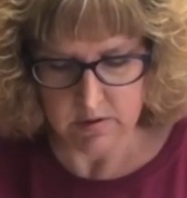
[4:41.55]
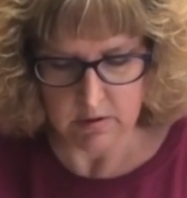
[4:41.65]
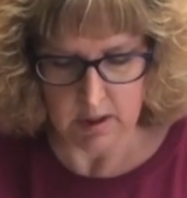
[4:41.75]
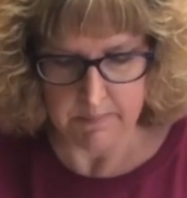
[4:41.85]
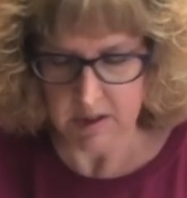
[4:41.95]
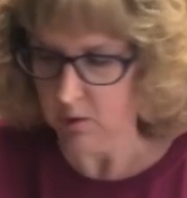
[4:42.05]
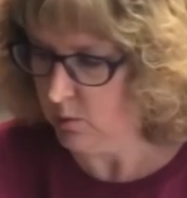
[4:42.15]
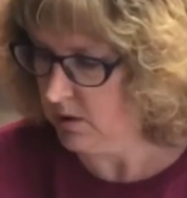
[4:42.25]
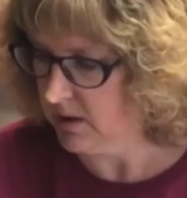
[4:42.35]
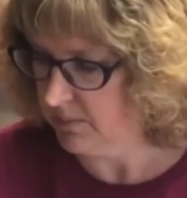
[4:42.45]
So I'm gonna
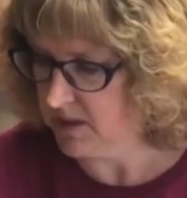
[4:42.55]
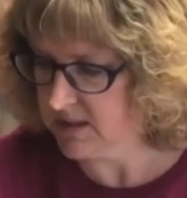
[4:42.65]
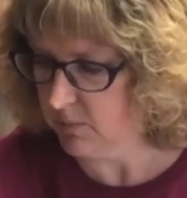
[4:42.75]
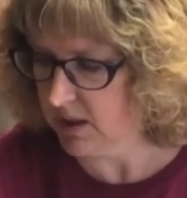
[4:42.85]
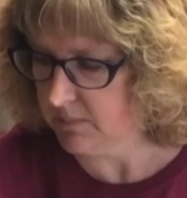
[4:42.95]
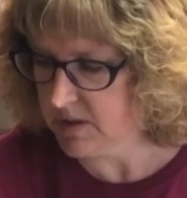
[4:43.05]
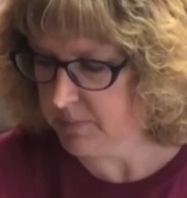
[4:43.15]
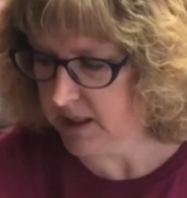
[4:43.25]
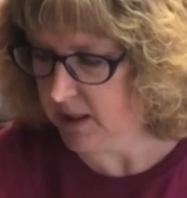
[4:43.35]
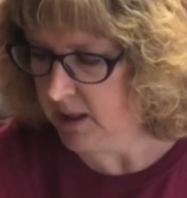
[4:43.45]
quarter them because I want them to
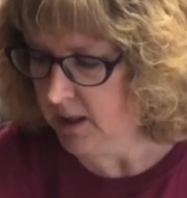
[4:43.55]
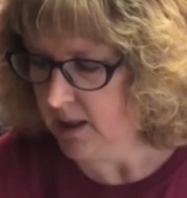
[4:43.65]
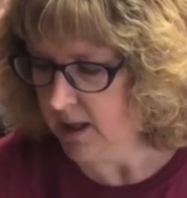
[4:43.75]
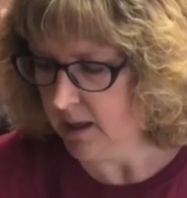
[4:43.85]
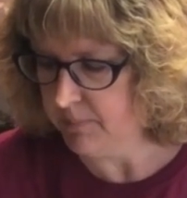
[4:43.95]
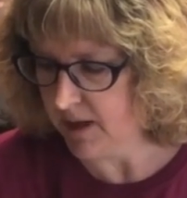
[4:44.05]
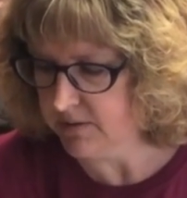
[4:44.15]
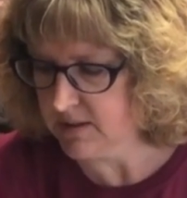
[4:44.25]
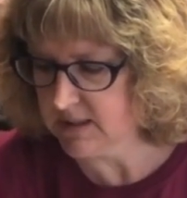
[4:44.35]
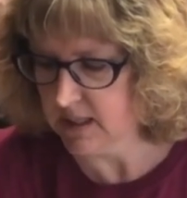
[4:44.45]
be
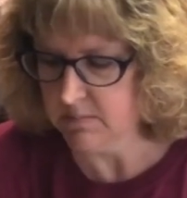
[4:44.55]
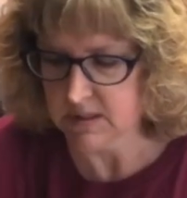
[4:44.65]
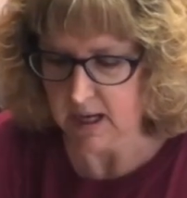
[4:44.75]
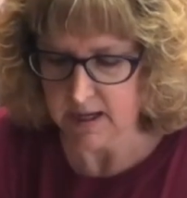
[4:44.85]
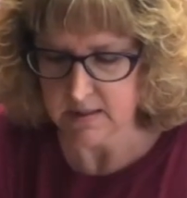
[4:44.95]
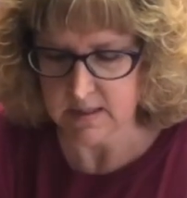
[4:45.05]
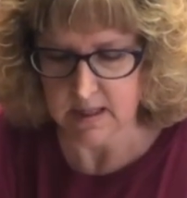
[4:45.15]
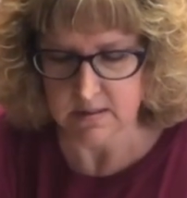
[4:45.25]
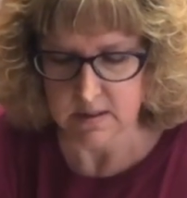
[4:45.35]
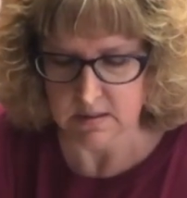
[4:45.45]
about the same size
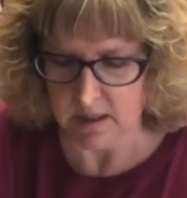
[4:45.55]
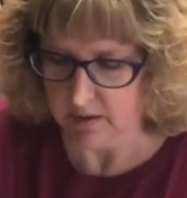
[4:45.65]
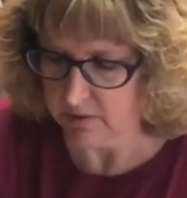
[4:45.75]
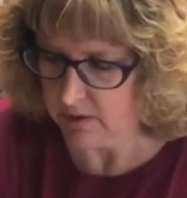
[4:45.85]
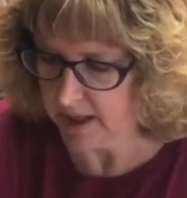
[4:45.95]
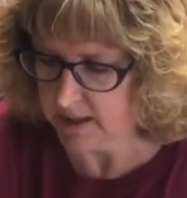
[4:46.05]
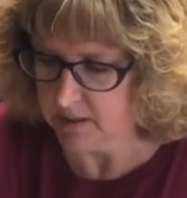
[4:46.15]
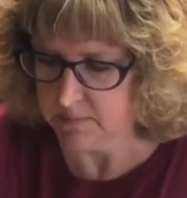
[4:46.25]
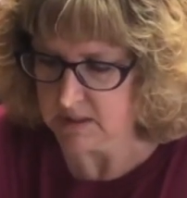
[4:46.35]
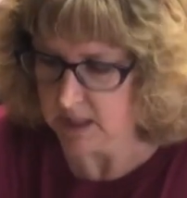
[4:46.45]
as these other
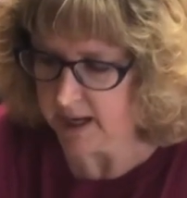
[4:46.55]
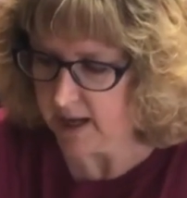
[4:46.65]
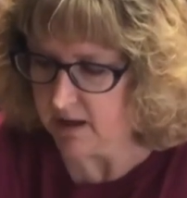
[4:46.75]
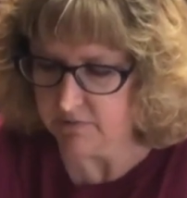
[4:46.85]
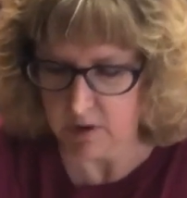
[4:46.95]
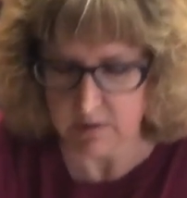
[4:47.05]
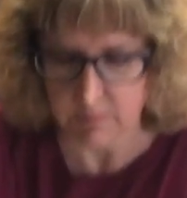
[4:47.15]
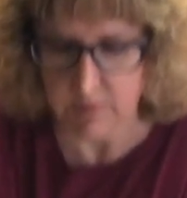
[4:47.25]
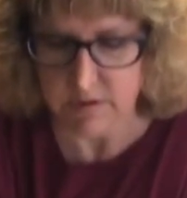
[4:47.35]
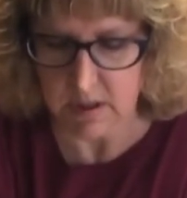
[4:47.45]
items that I have on the
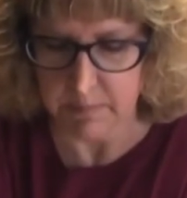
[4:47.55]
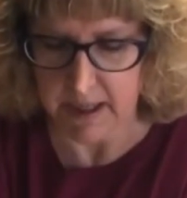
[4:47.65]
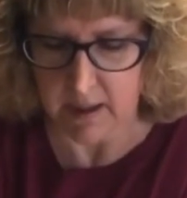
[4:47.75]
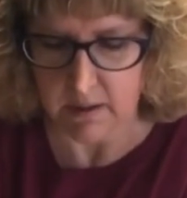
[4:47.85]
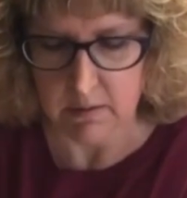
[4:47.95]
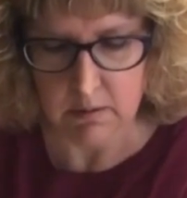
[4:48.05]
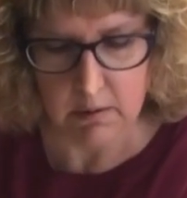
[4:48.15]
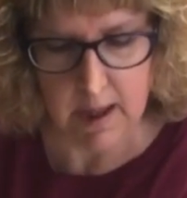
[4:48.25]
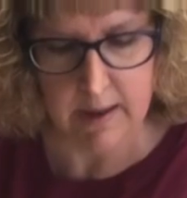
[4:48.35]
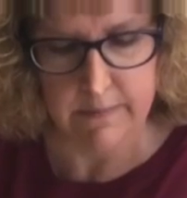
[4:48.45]
roasting pan.
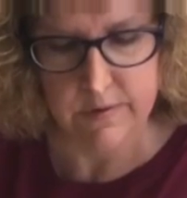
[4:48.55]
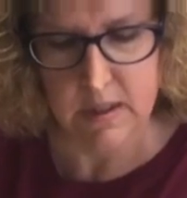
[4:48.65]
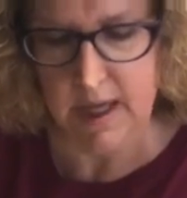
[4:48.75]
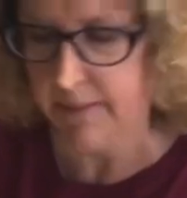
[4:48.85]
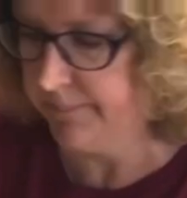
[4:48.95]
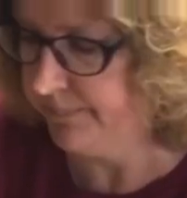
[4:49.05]
Okay, see that?